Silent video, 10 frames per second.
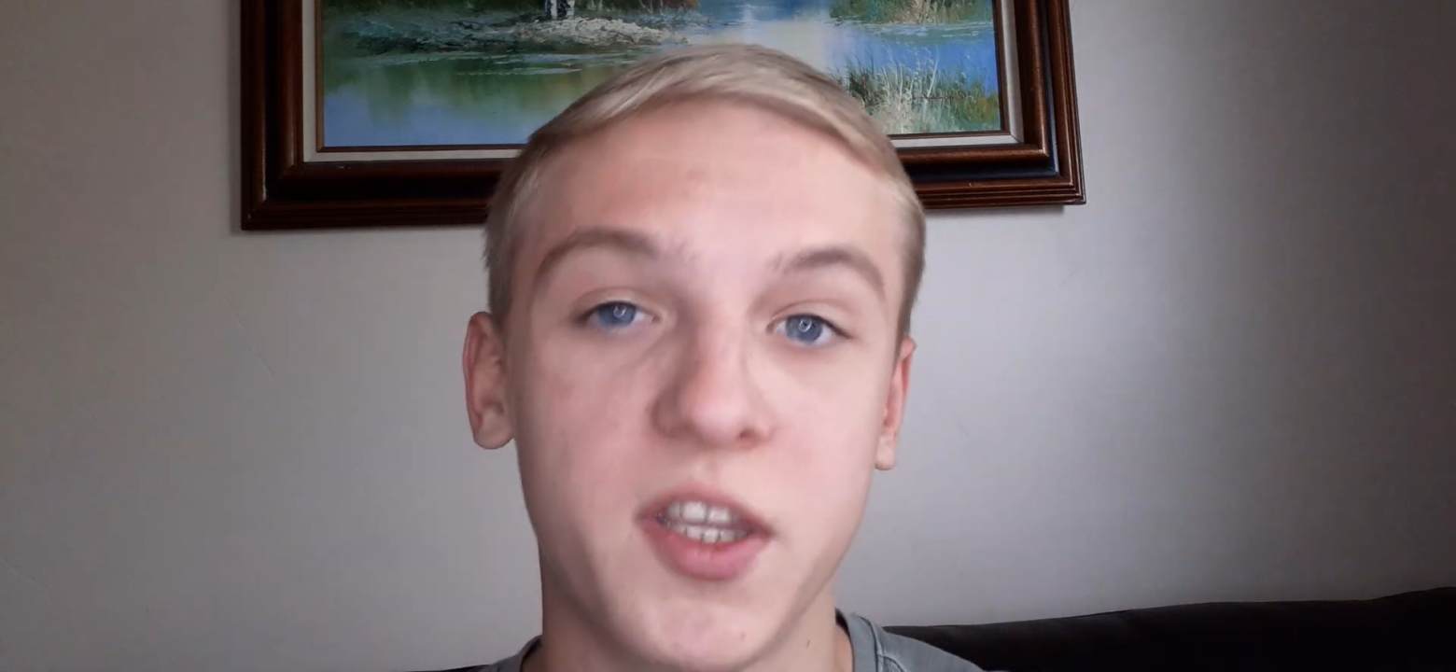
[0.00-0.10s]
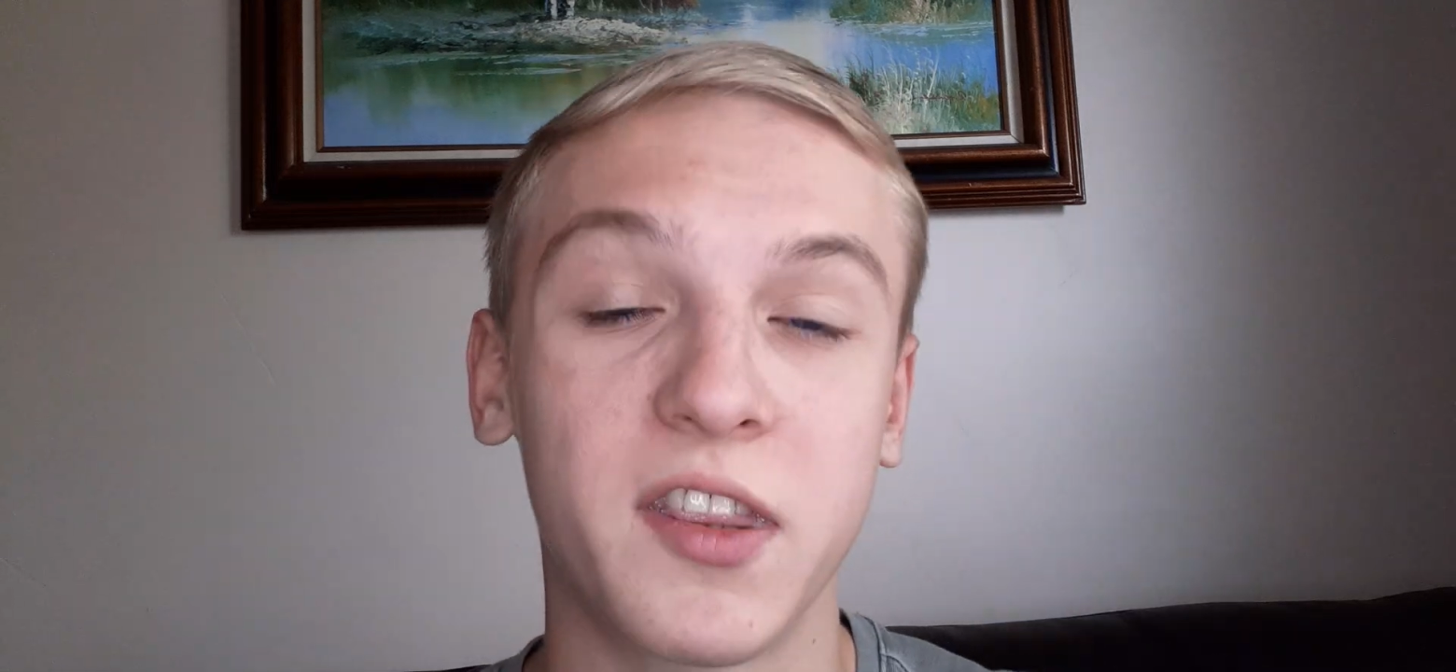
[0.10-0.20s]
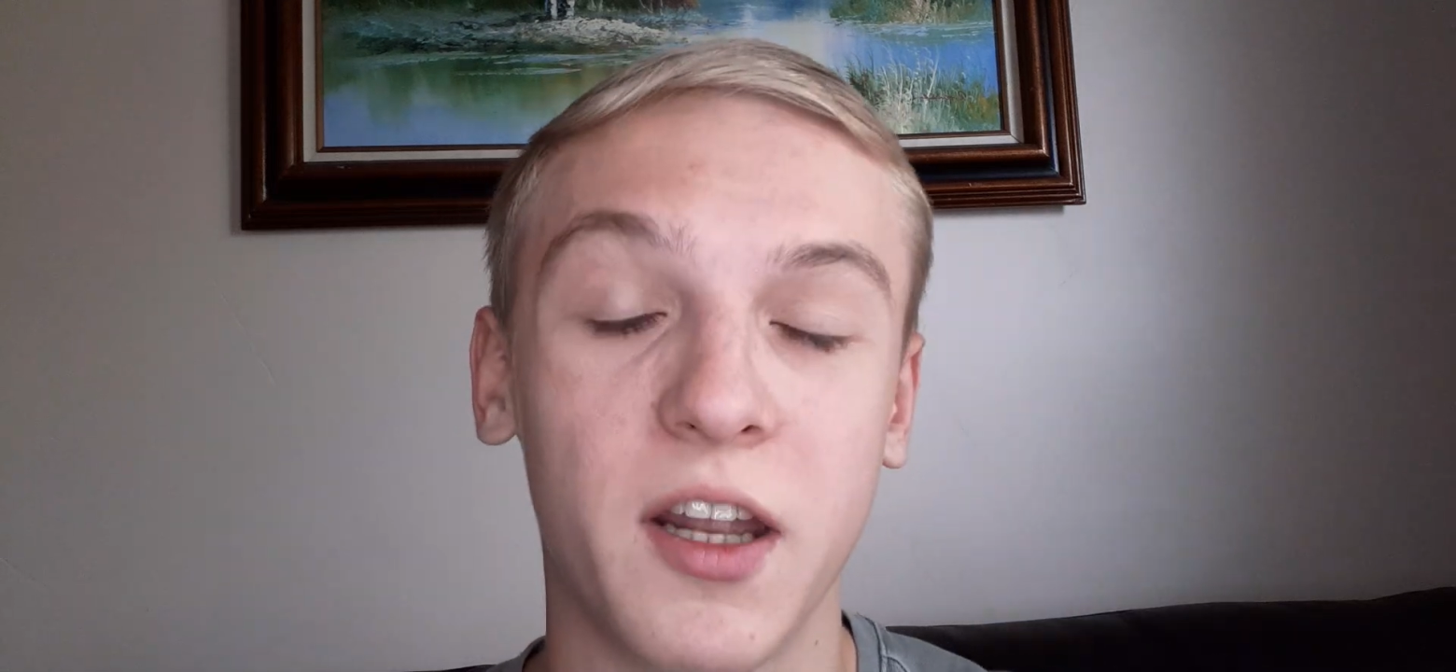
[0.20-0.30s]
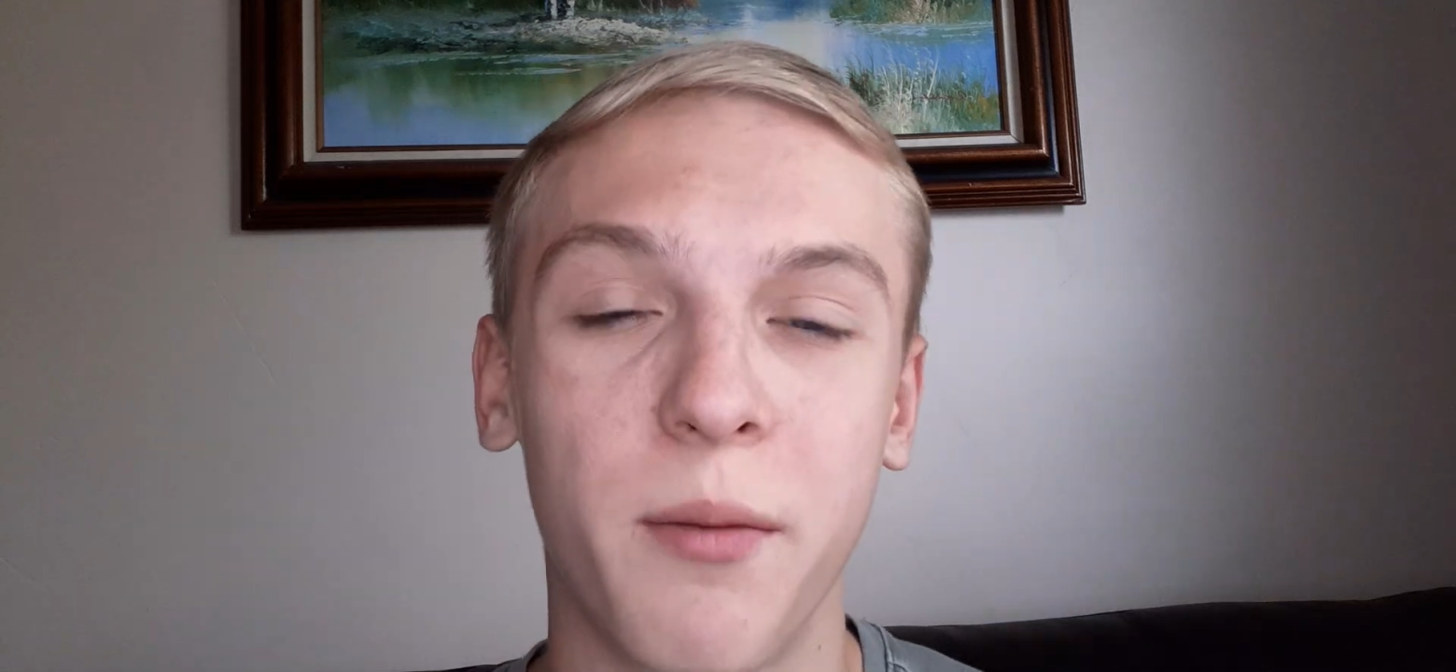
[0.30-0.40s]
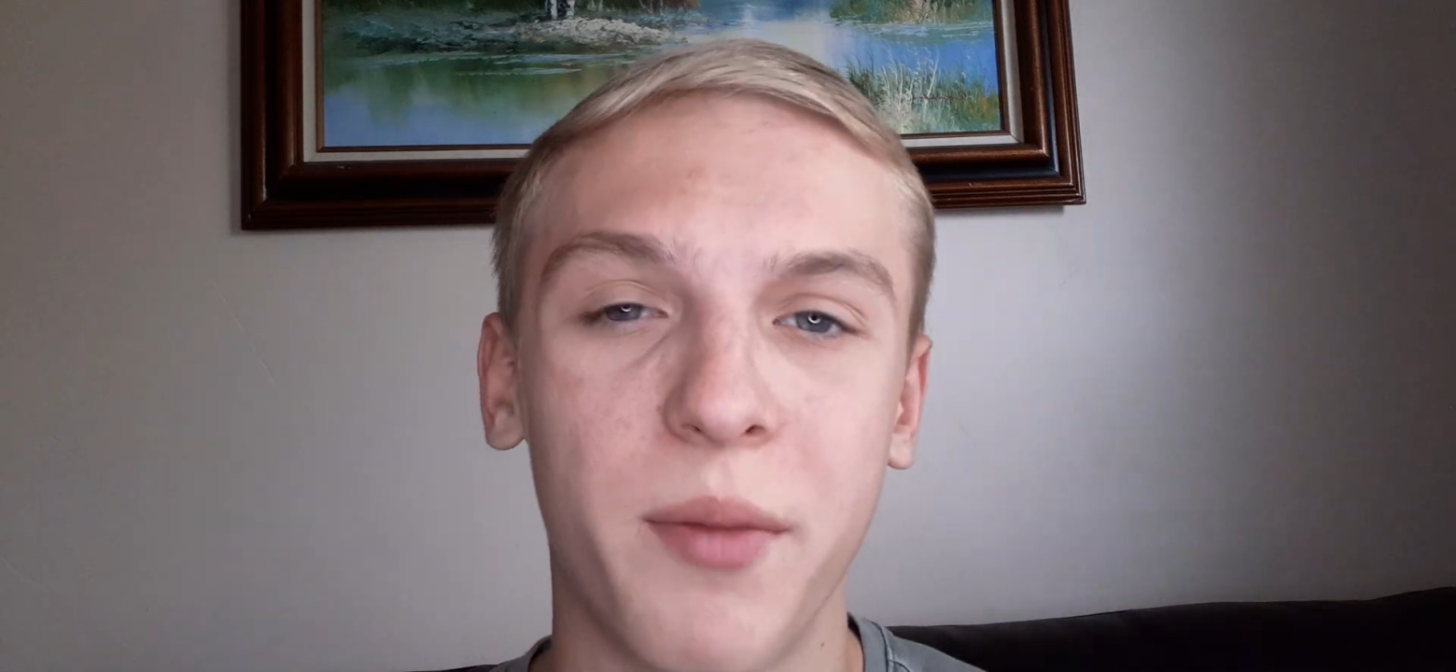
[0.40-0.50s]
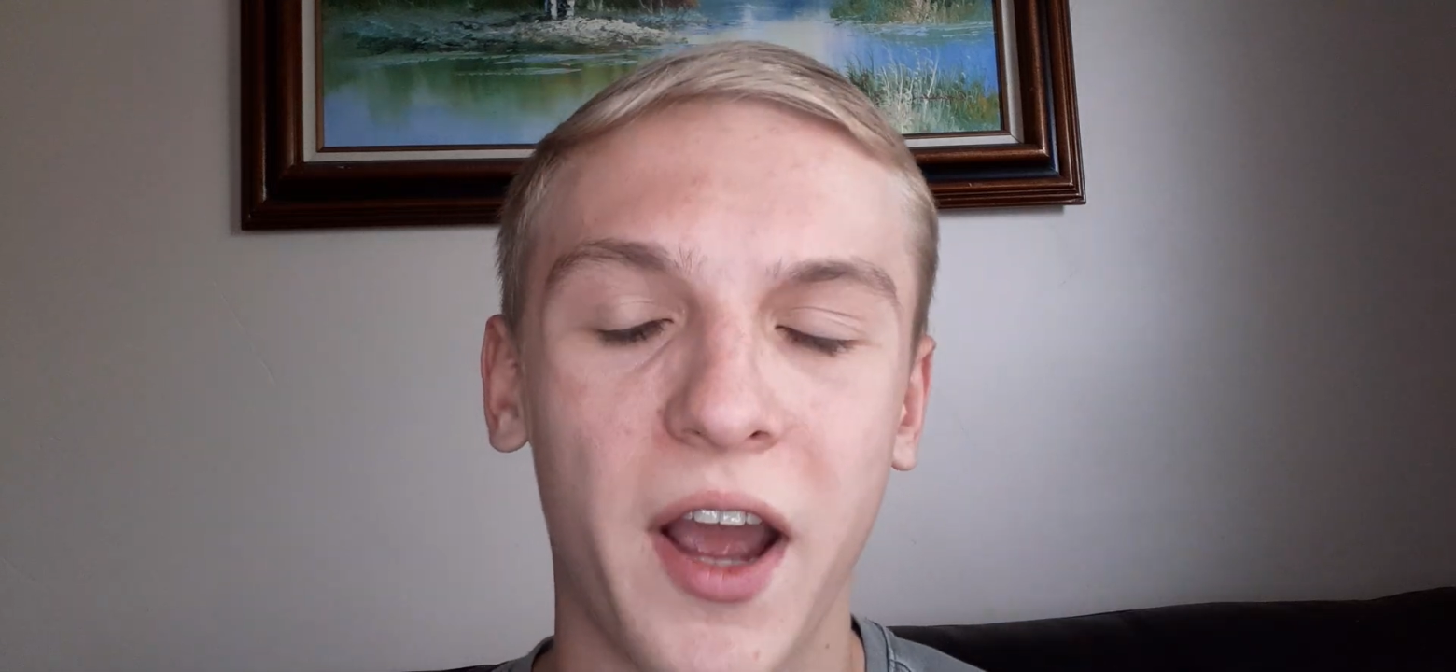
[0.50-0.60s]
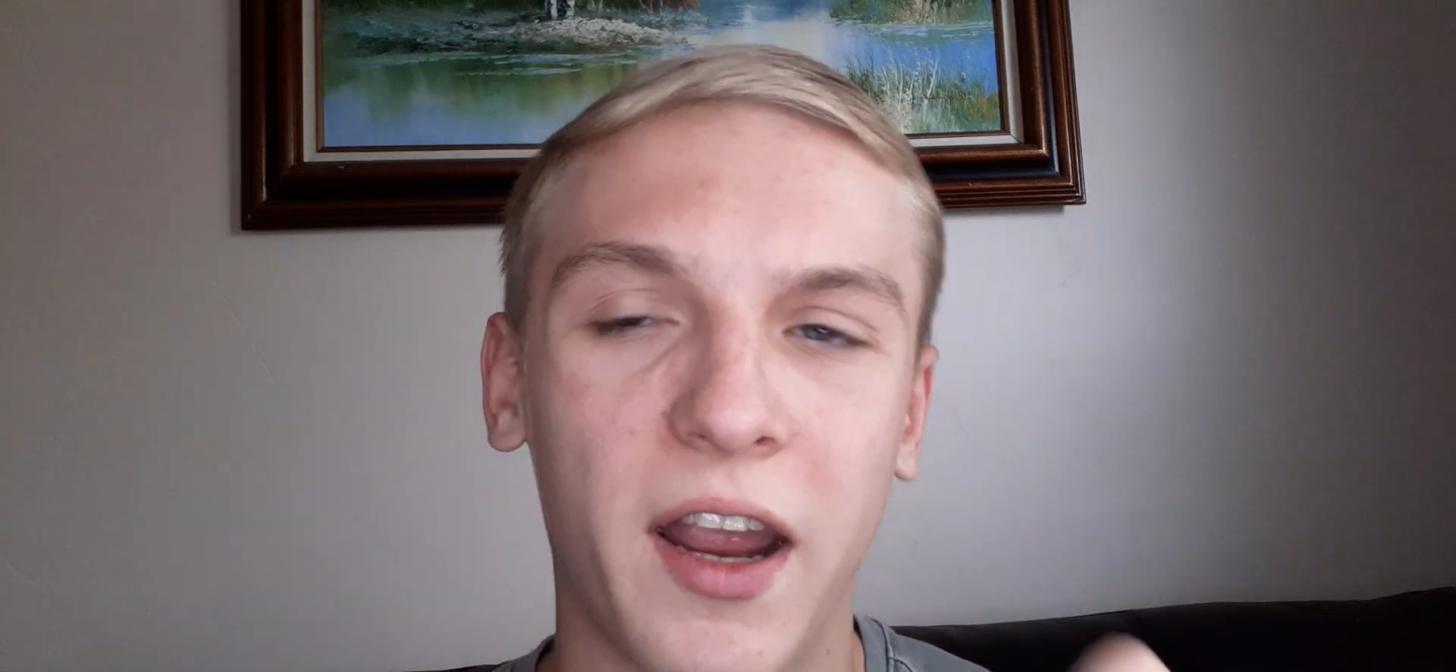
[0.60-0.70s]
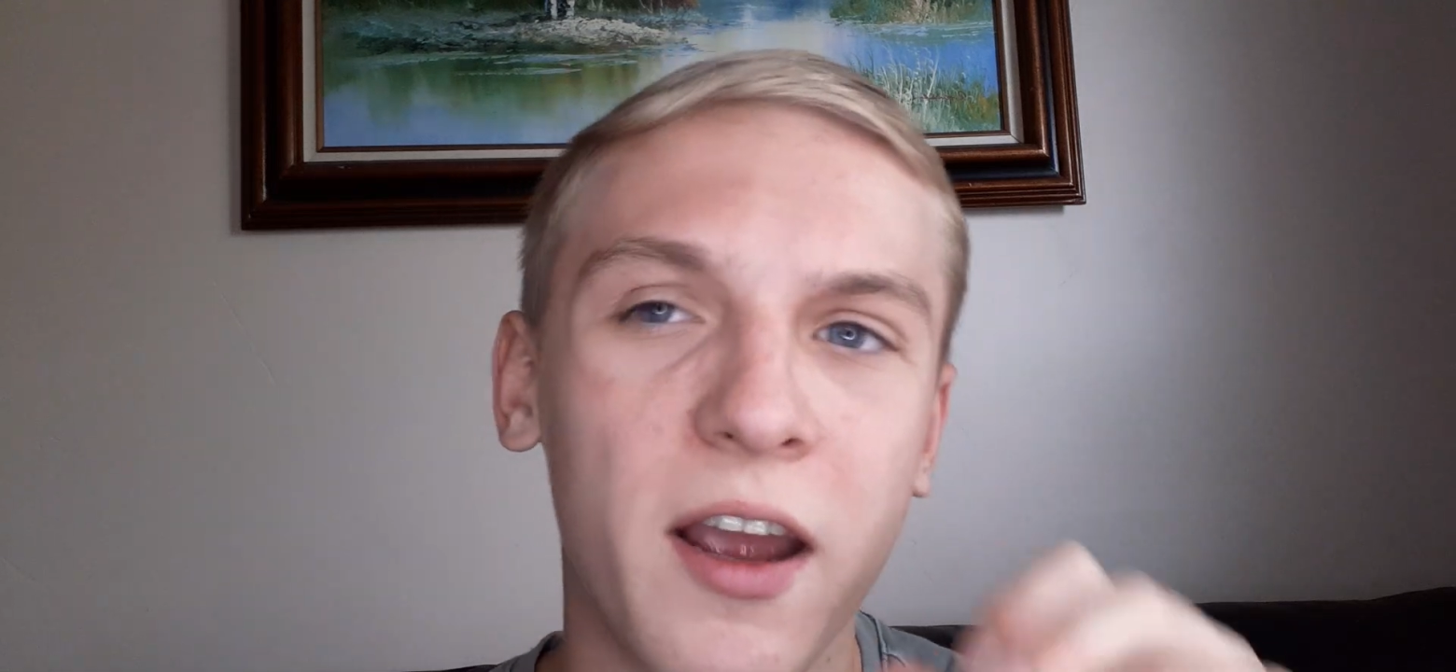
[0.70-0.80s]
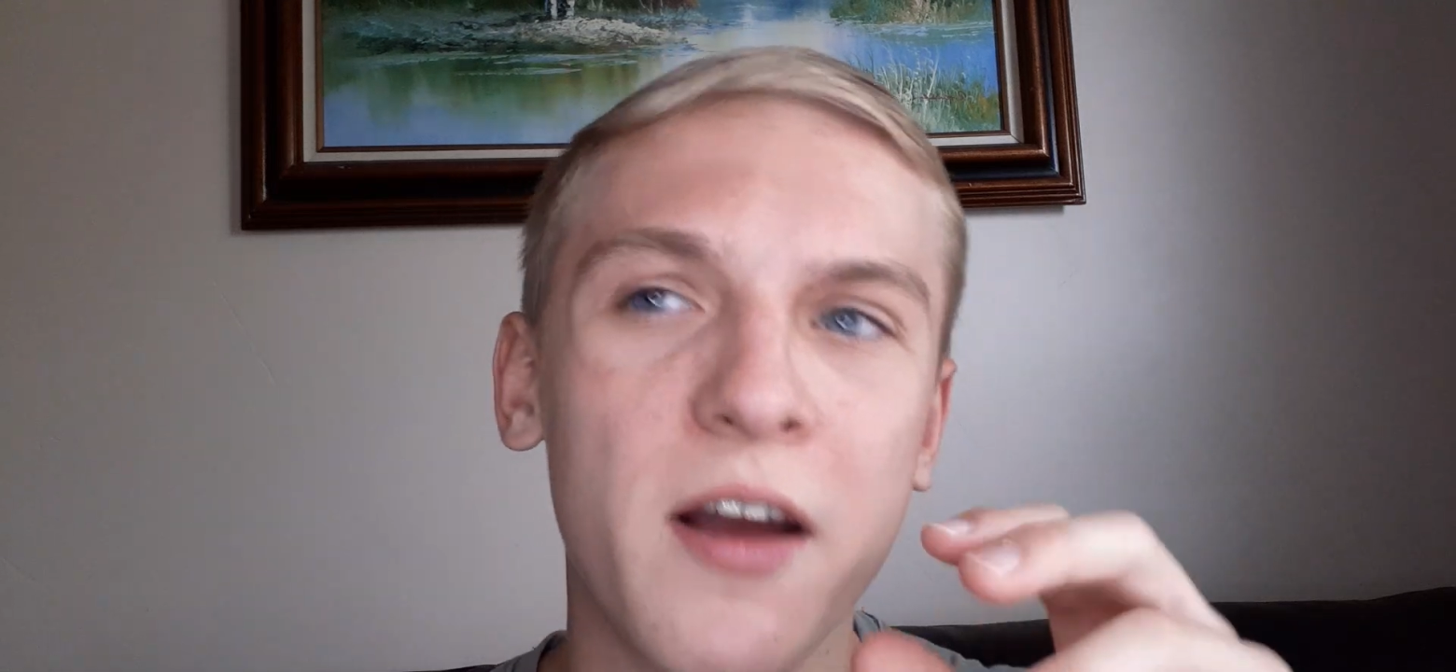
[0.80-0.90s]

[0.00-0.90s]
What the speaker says: day that I'm back.